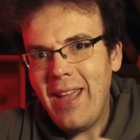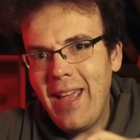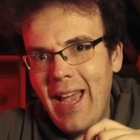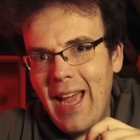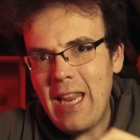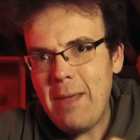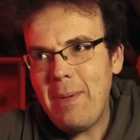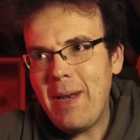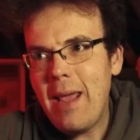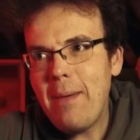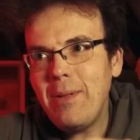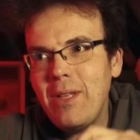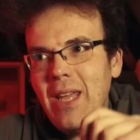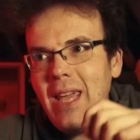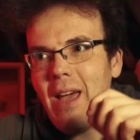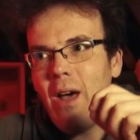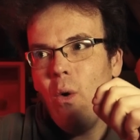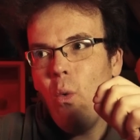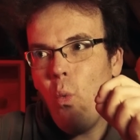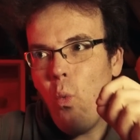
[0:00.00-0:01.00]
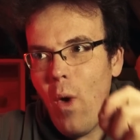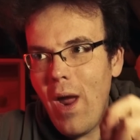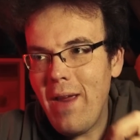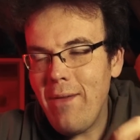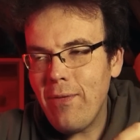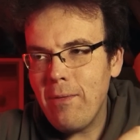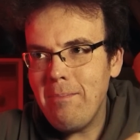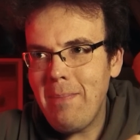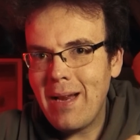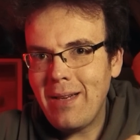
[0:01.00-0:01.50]
had he been able to get away
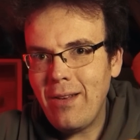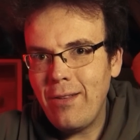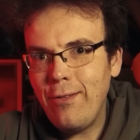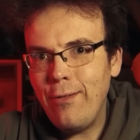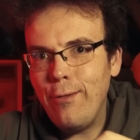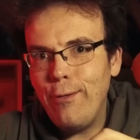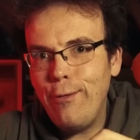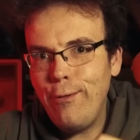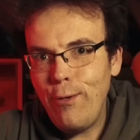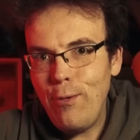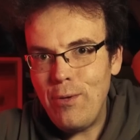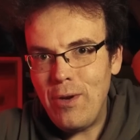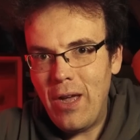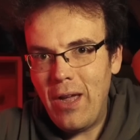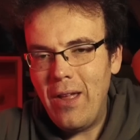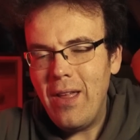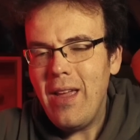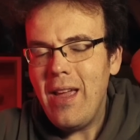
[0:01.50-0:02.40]
from Magnussen sooner,